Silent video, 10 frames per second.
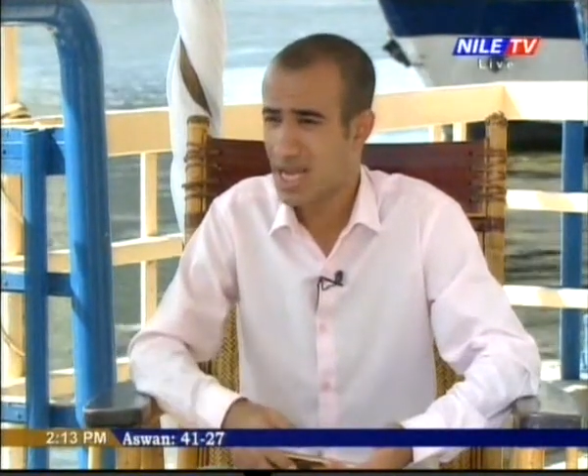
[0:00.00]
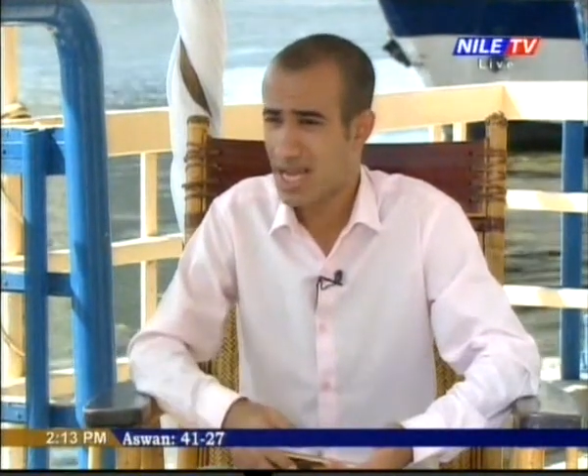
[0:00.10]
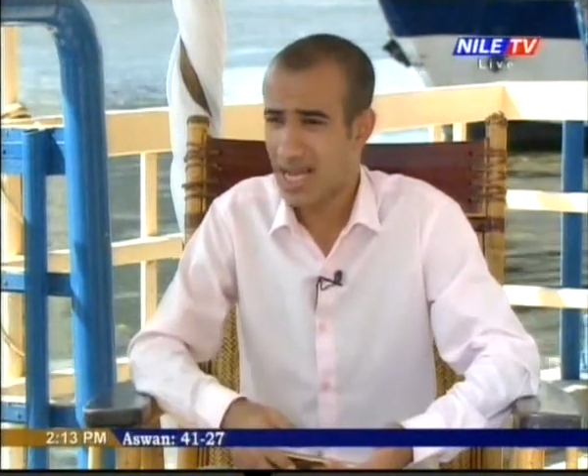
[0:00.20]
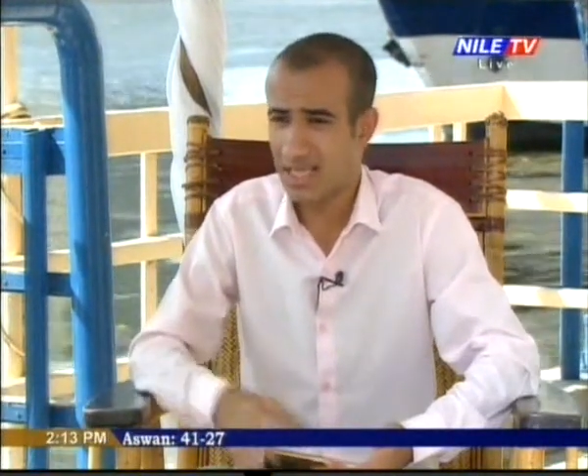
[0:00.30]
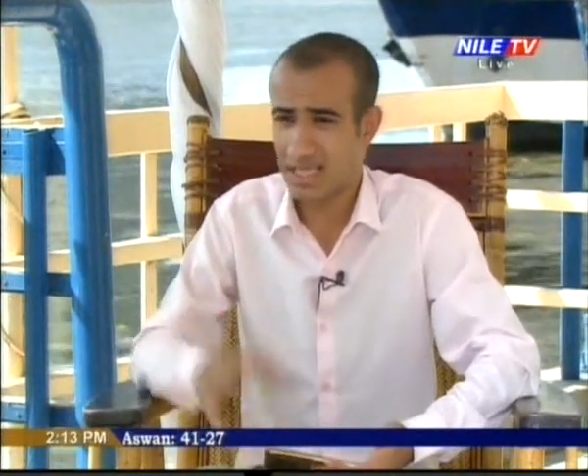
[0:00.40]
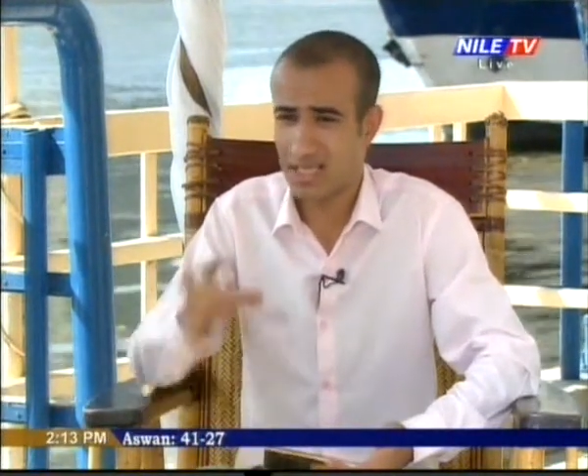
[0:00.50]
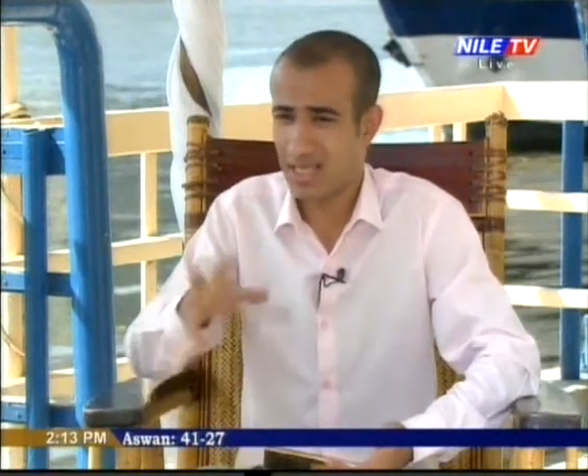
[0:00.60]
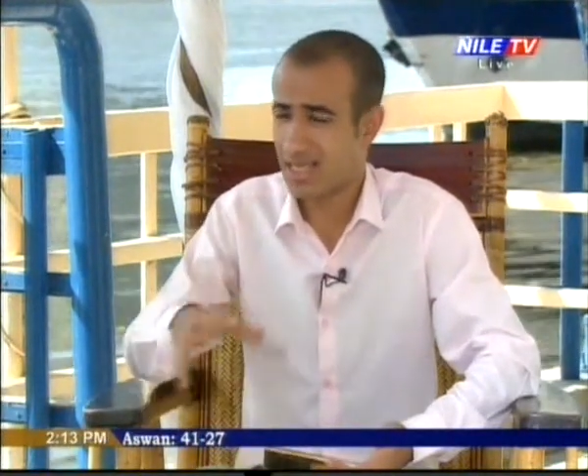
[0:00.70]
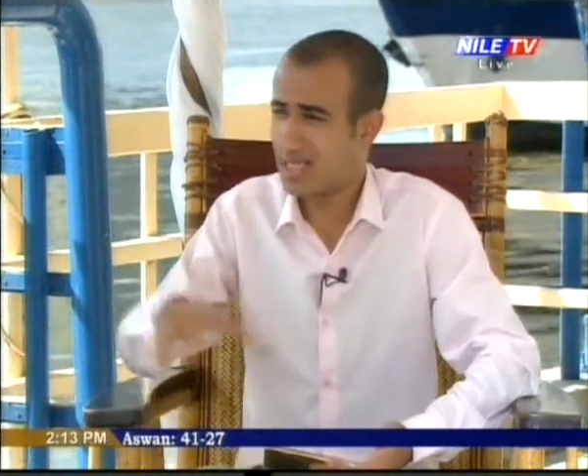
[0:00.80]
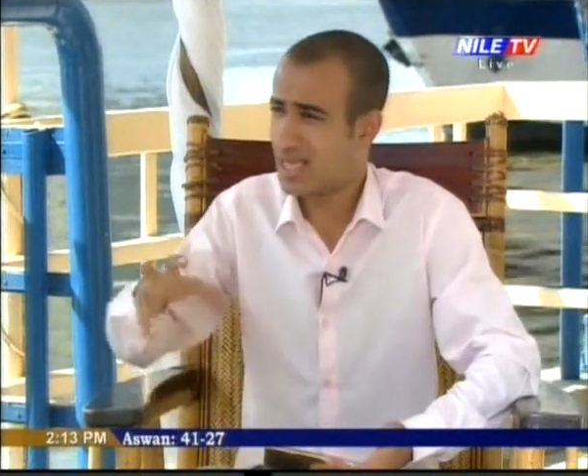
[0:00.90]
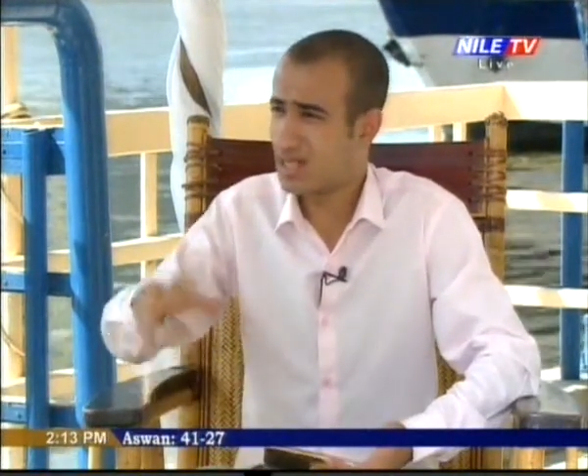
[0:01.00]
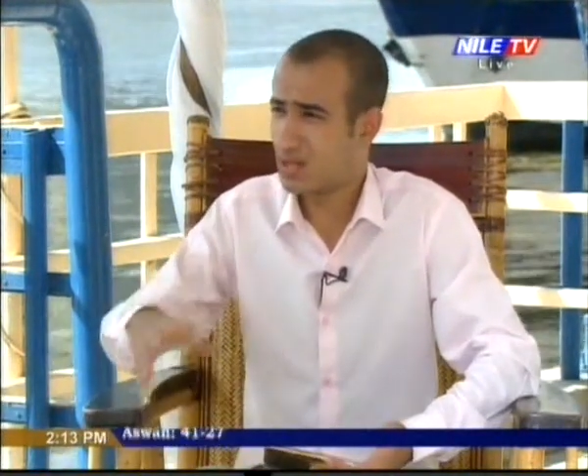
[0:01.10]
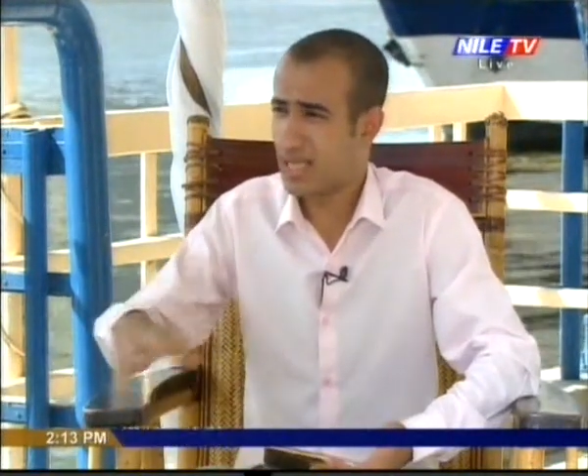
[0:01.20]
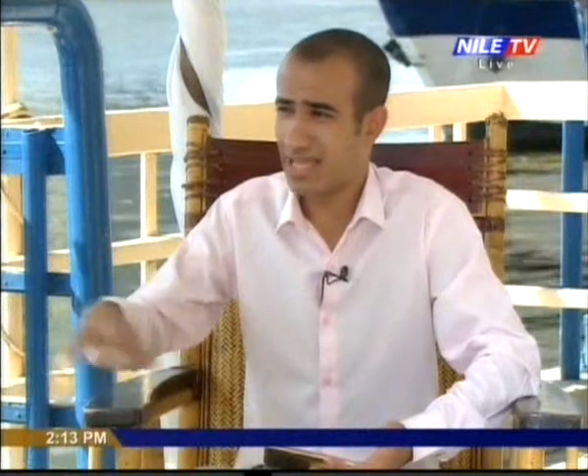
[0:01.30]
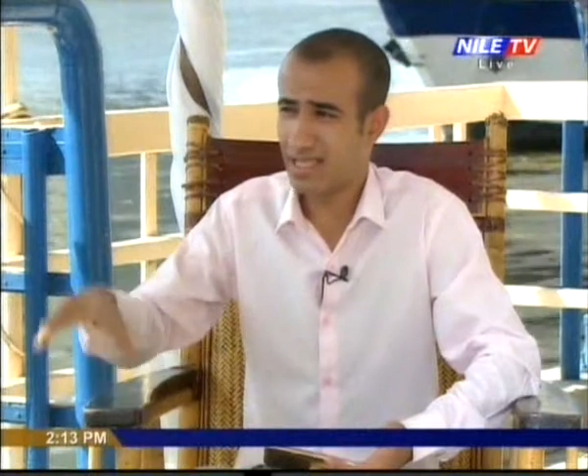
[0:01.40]
and then
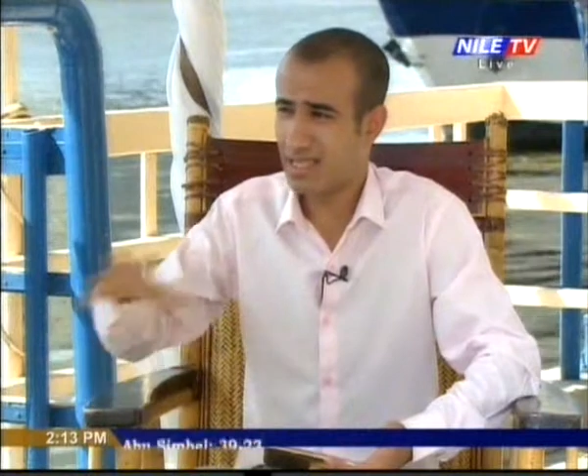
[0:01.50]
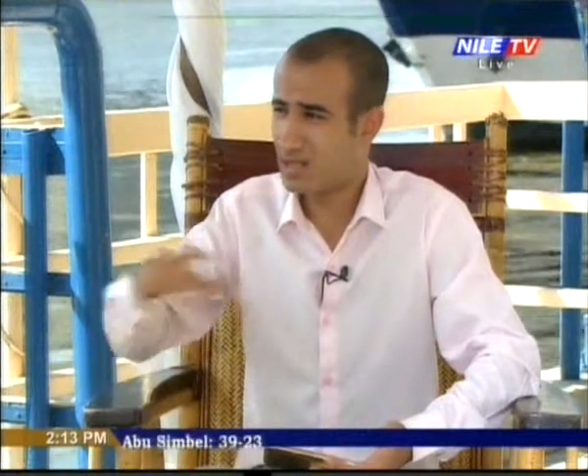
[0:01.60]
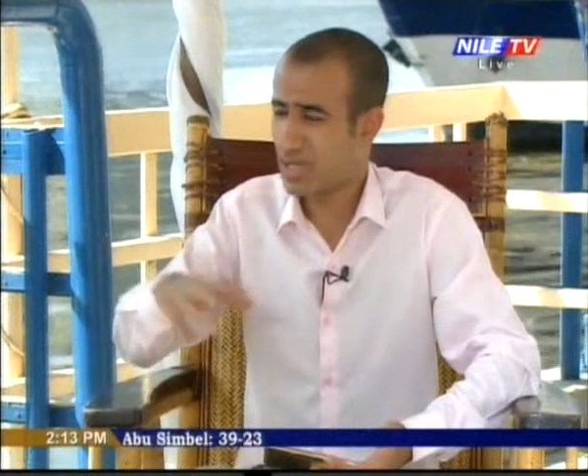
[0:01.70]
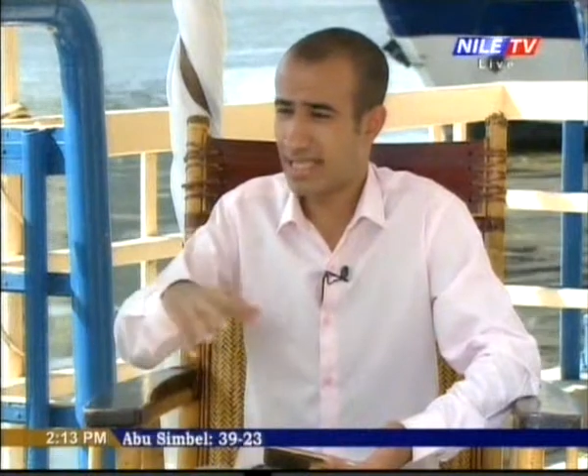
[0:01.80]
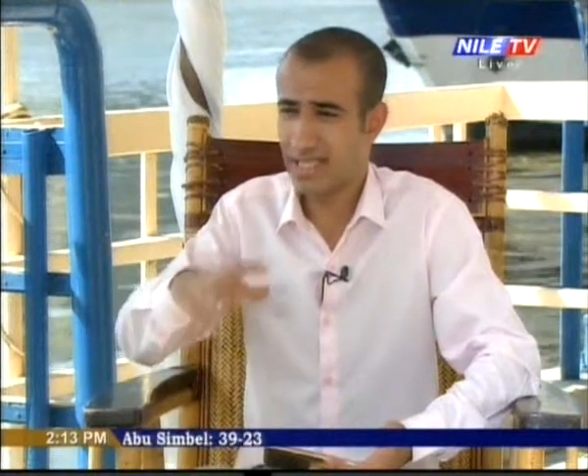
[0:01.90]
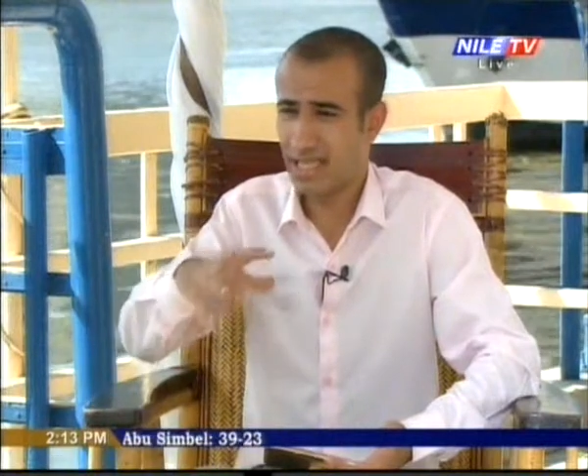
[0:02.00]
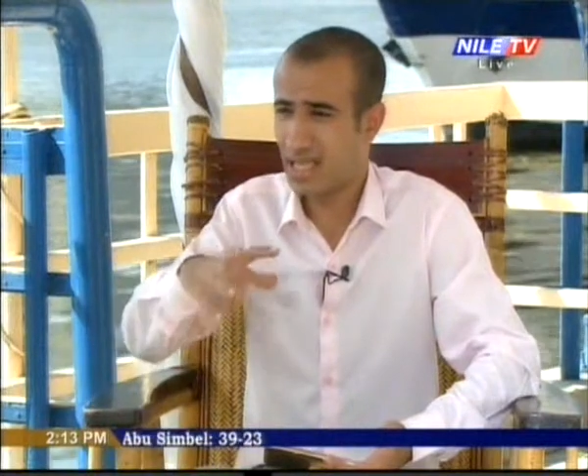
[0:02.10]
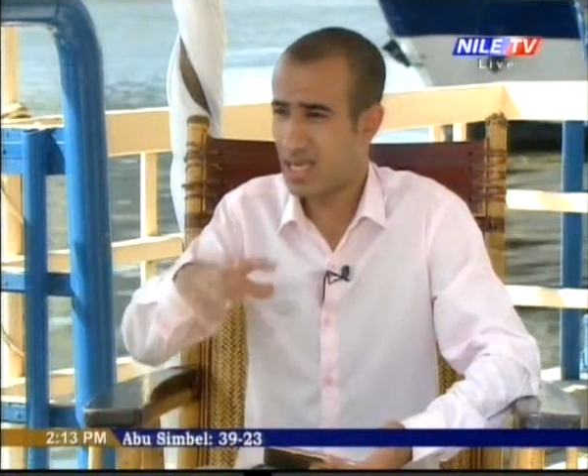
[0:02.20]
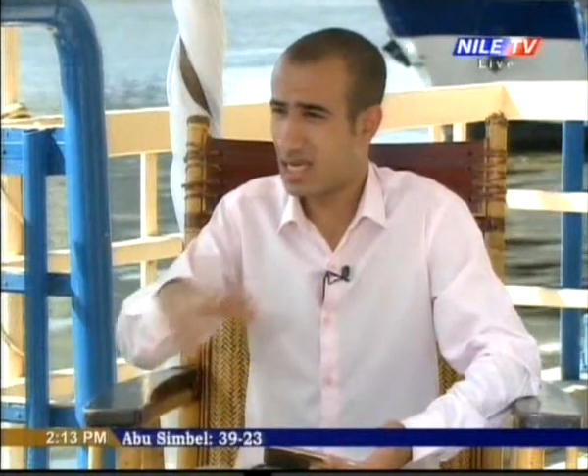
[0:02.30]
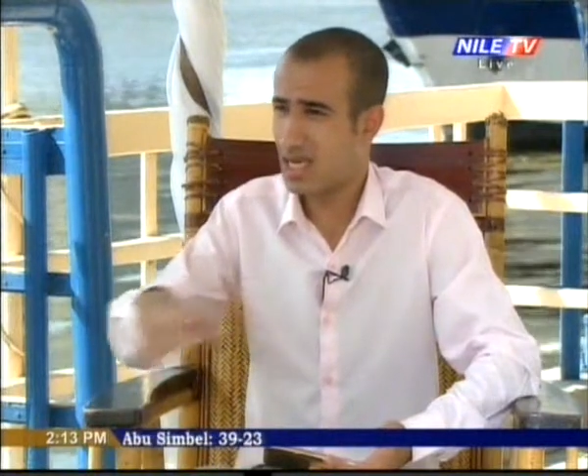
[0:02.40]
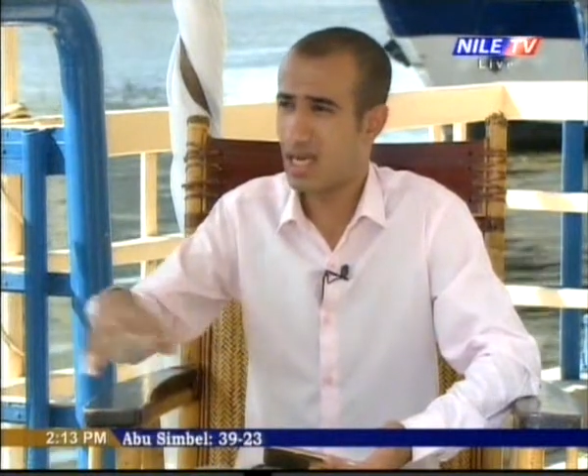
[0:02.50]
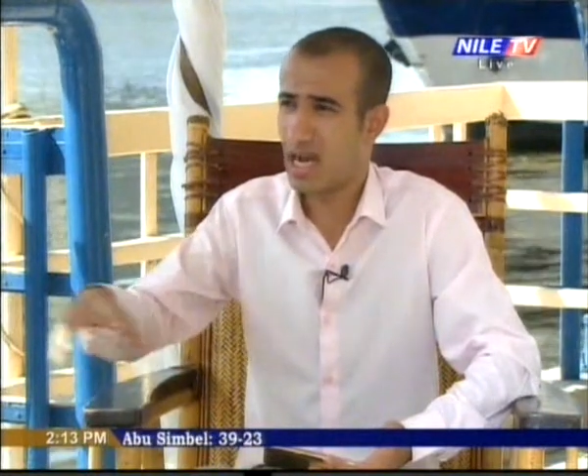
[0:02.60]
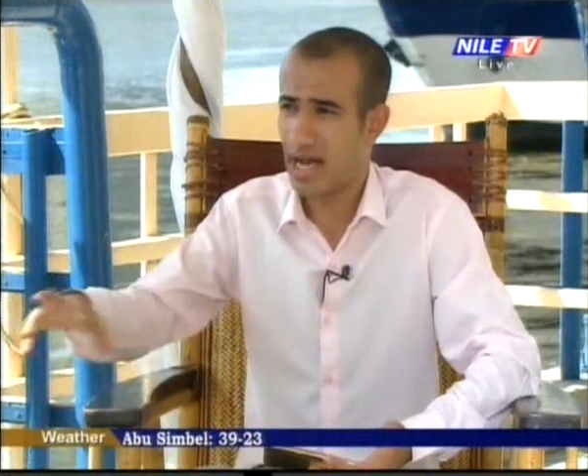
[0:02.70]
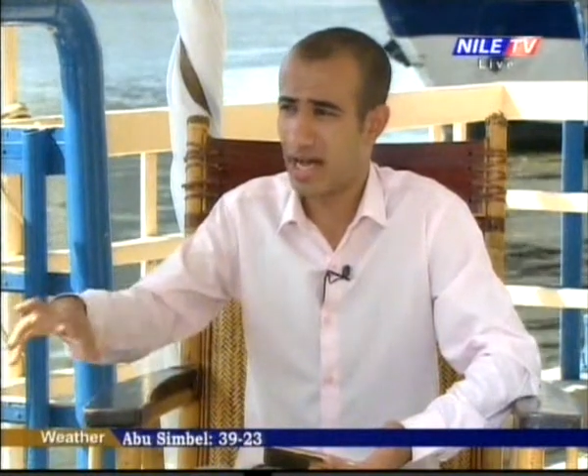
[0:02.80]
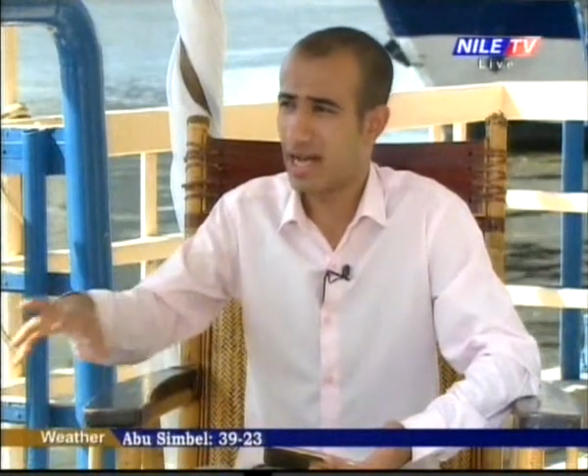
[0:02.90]
you can see
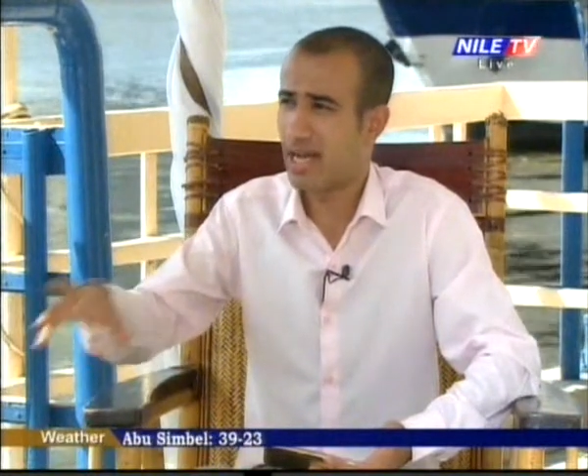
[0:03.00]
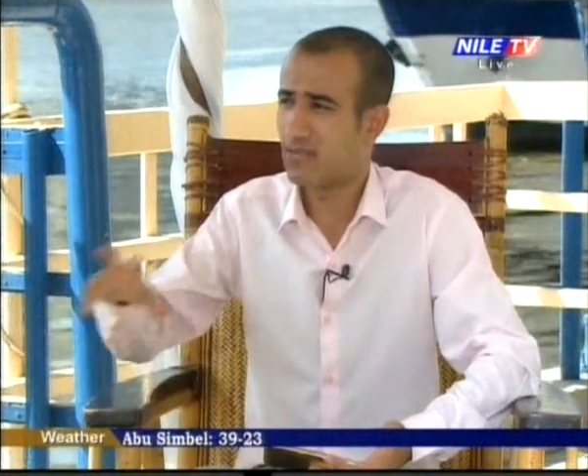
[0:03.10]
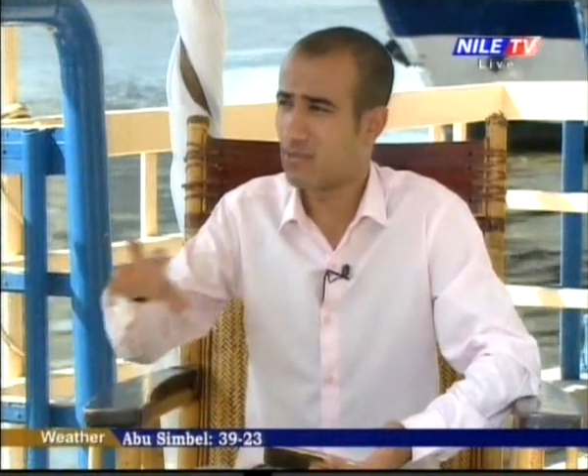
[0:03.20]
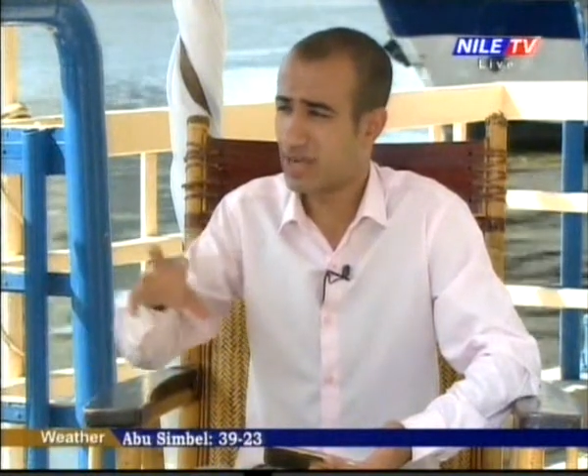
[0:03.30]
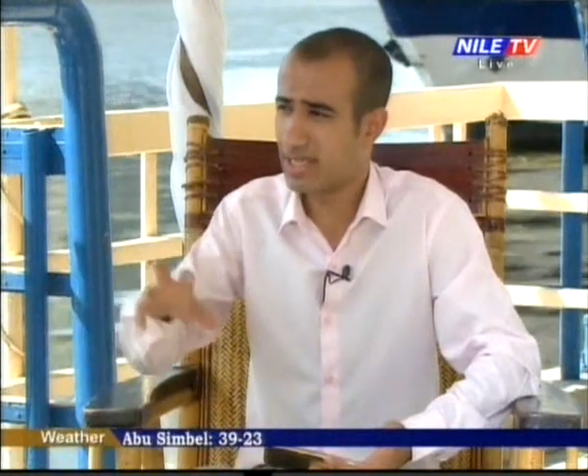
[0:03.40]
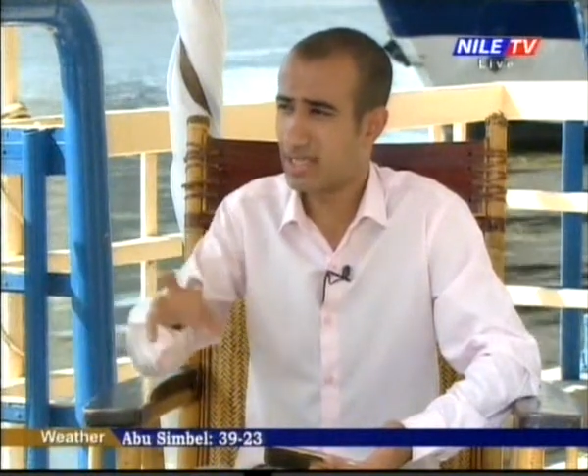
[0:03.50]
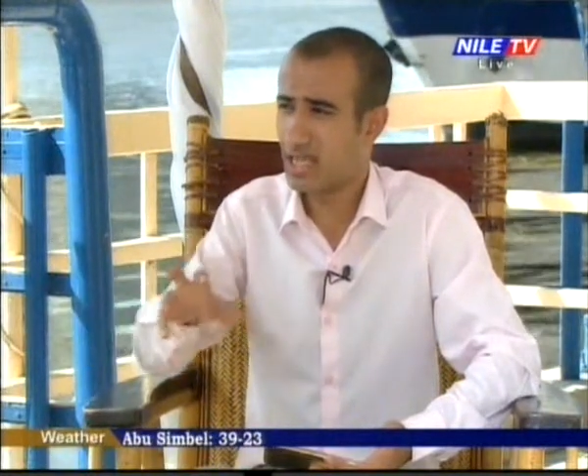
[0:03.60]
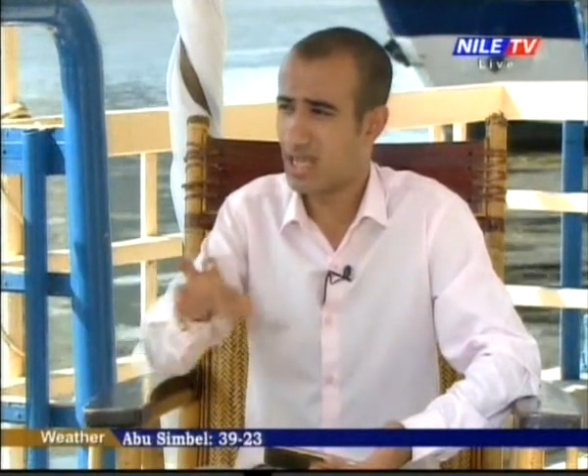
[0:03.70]
advocacy,